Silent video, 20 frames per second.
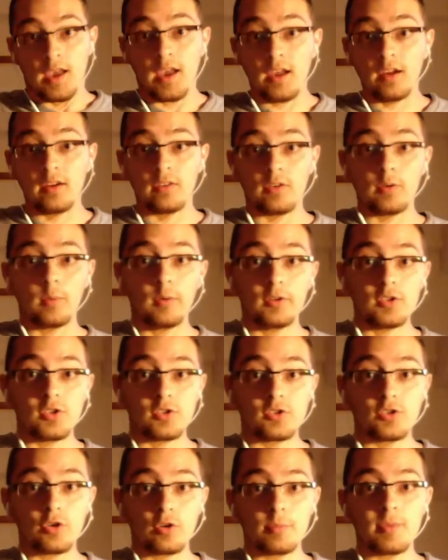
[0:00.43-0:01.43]
everyone, this is your
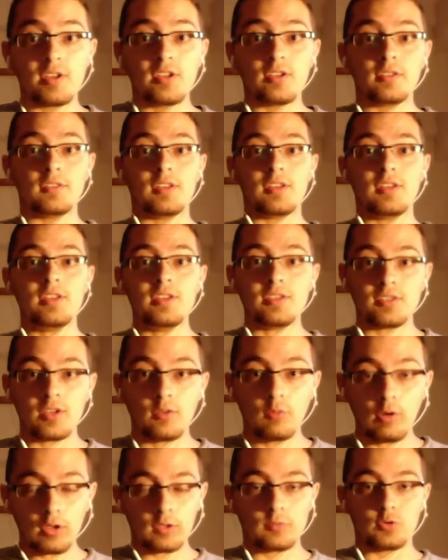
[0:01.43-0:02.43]
Minion of the East, and welcome
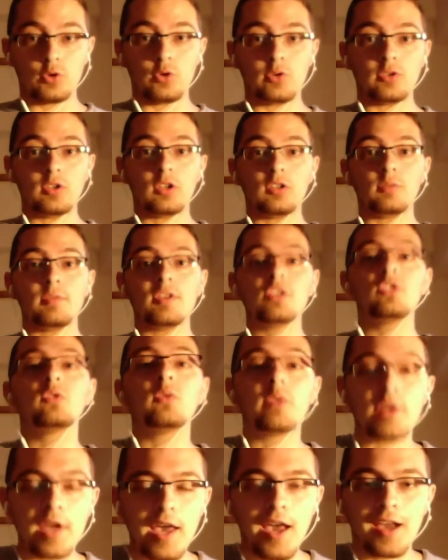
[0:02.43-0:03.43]
to another Minion
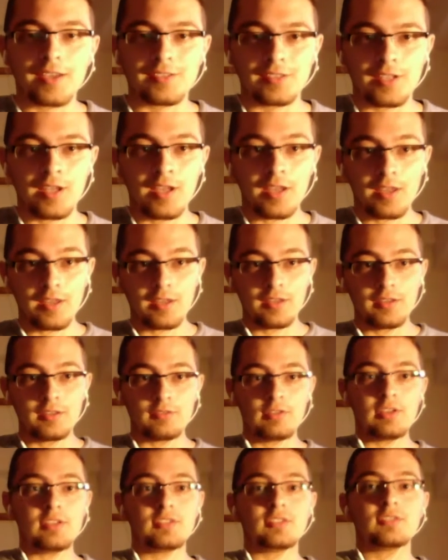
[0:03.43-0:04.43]
Reacts, and it's
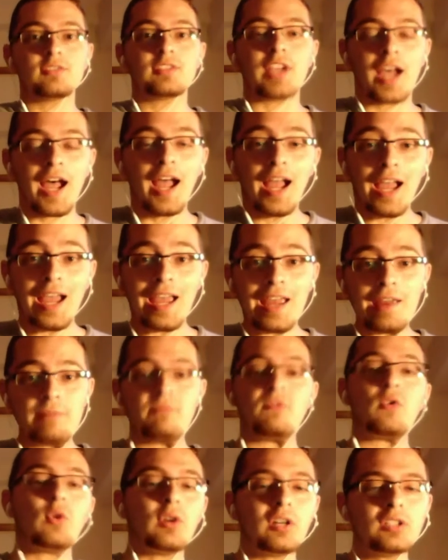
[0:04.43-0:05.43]
time for
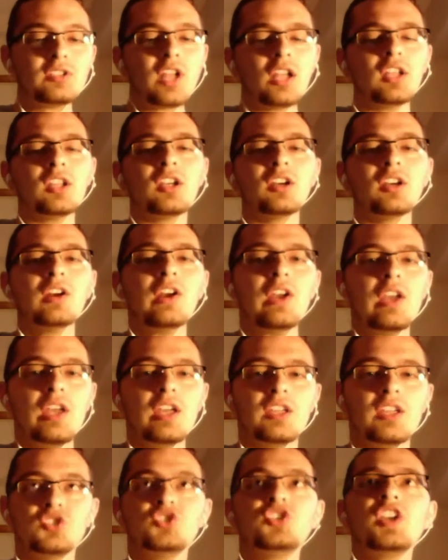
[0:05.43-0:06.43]
another
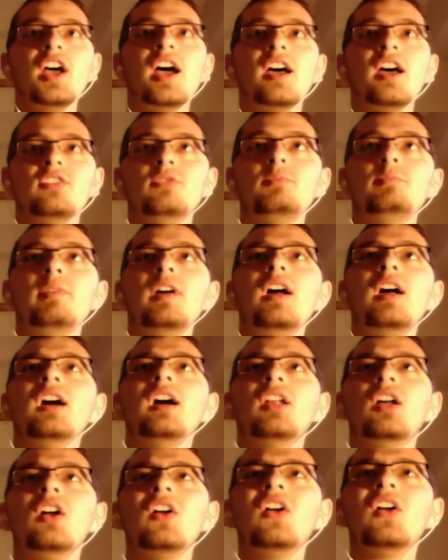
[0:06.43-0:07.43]
Death
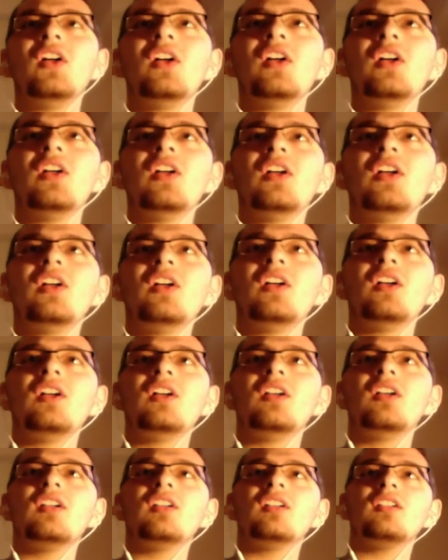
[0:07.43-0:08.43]

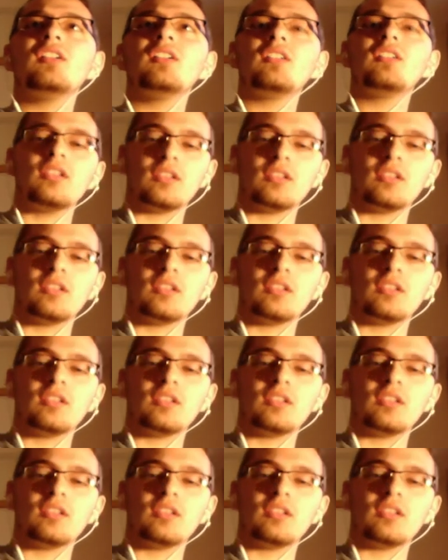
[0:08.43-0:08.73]
Battle!